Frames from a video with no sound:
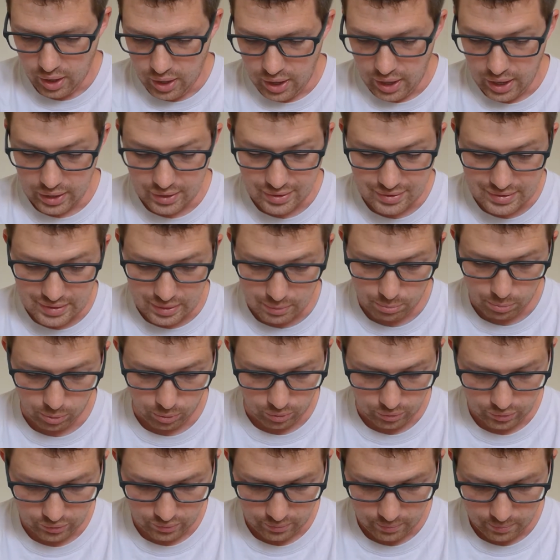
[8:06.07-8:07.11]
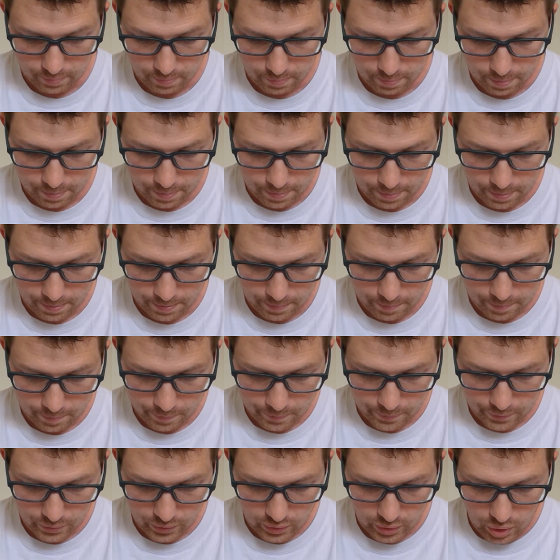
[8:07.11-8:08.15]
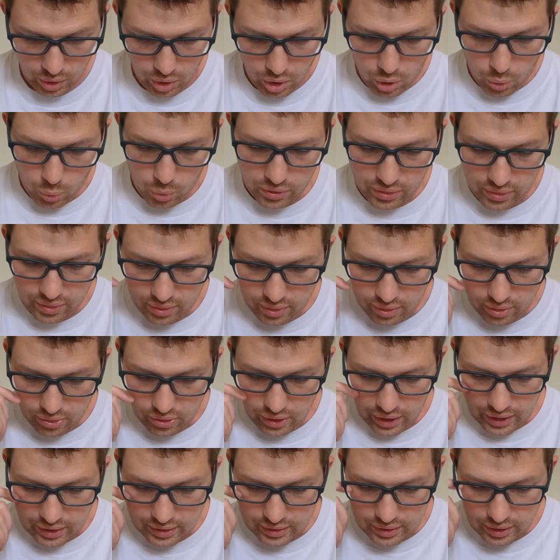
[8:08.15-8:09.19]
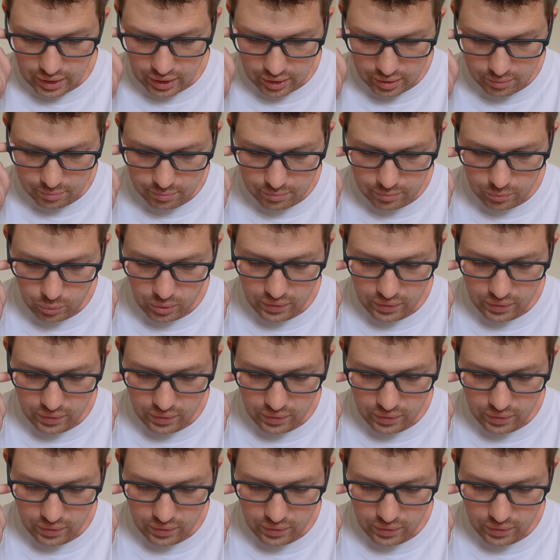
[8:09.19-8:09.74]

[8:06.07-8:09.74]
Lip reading: and cymbals. When they came